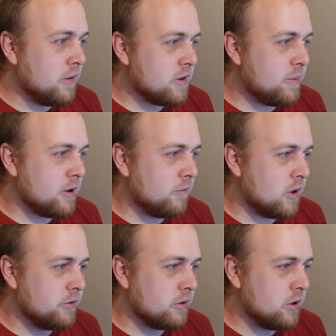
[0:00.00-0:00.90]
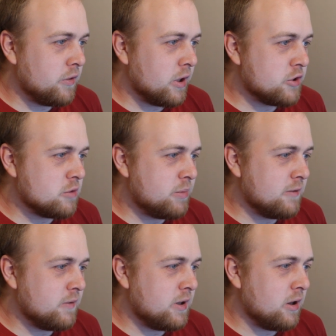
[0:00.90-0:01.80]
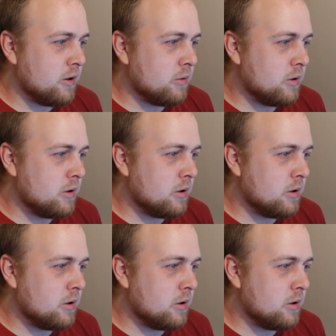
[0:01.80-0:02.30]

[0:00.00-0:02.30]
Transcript: This pic of London looks like it should be a video.